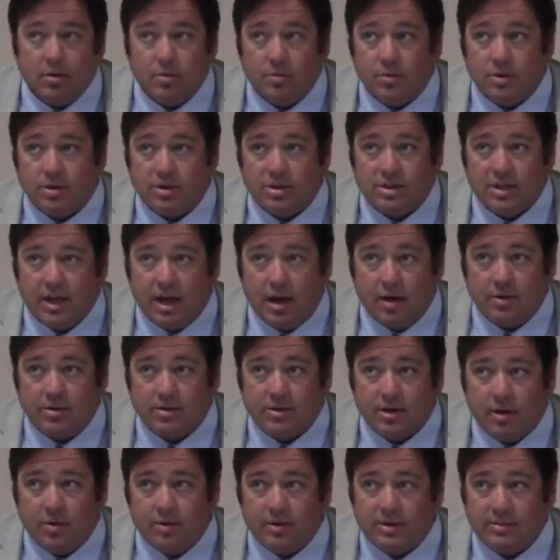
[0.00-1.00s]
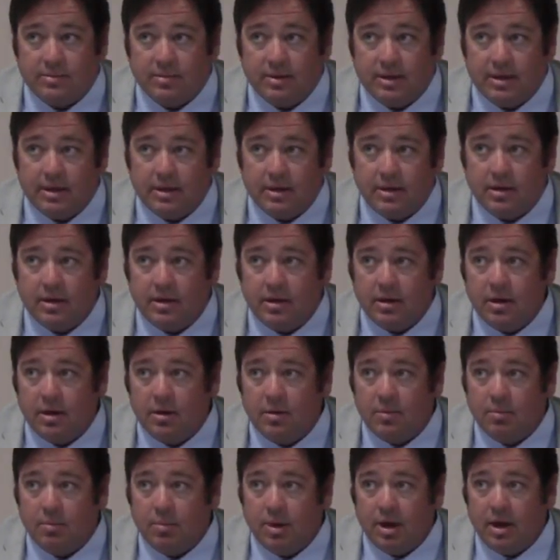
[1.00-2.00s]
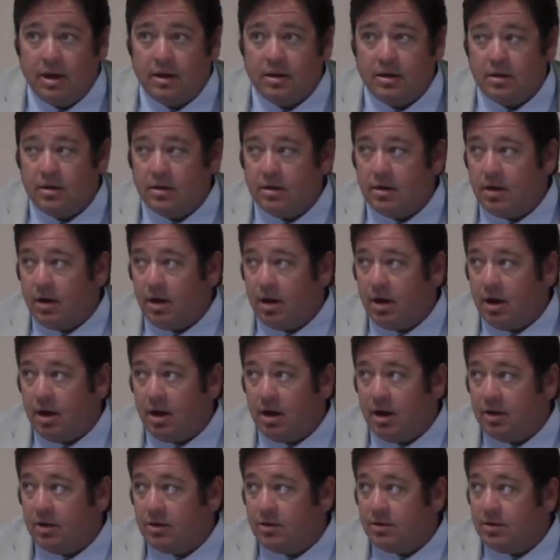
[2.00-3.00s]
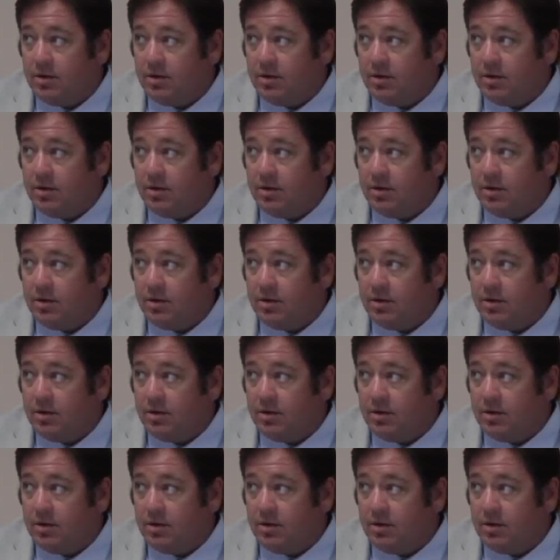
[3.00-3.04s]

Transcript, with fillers: which is how it's always been. Yes. But, uh,